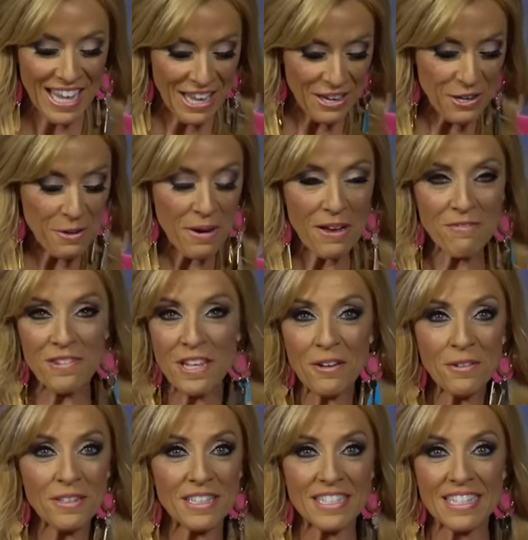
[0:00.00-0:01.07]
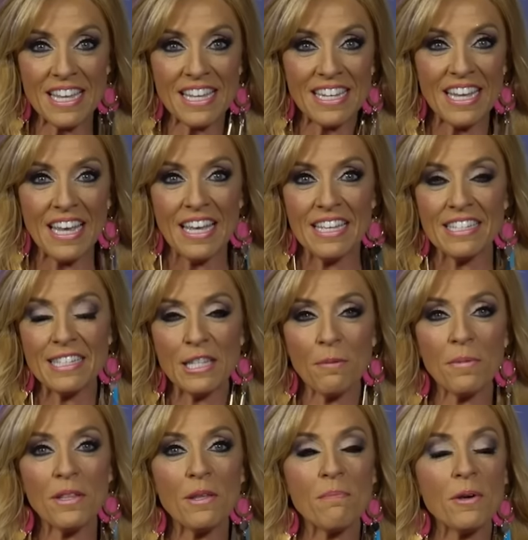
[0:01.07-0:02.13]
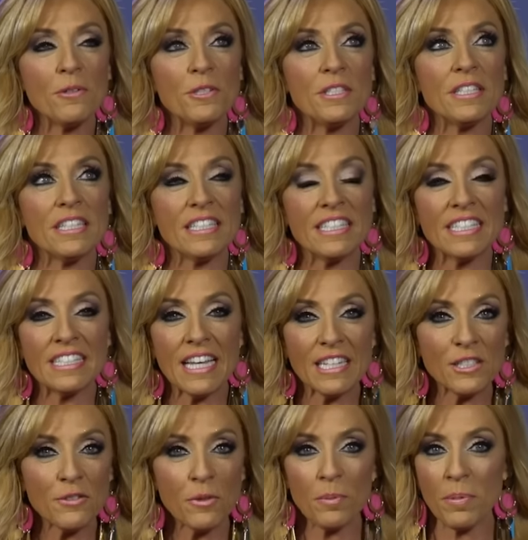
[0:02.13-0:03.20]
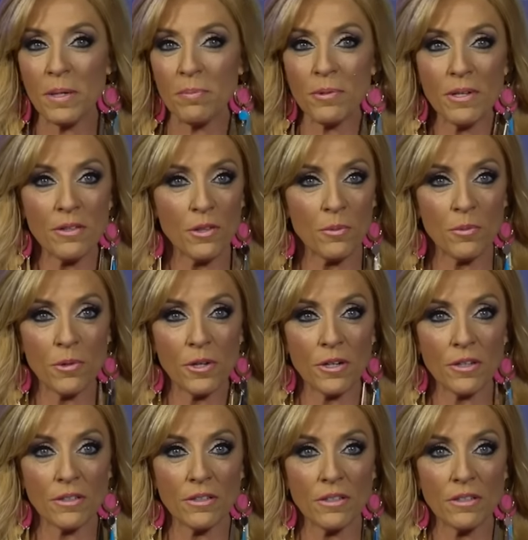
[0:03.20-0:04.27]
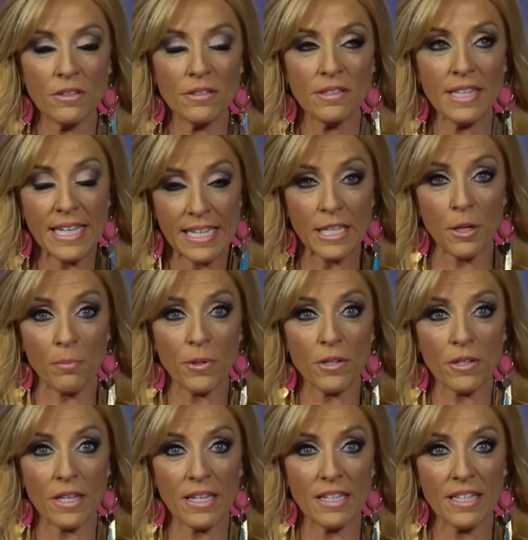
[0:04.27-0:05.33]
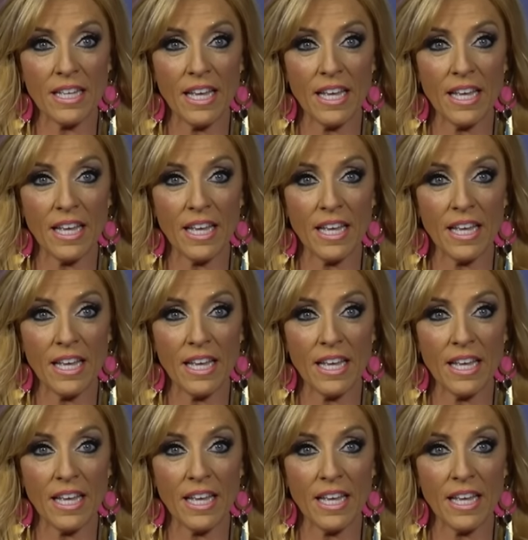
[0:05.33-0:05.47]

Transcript: You know, I've noticed that some of the most successful people in the world, they get up early.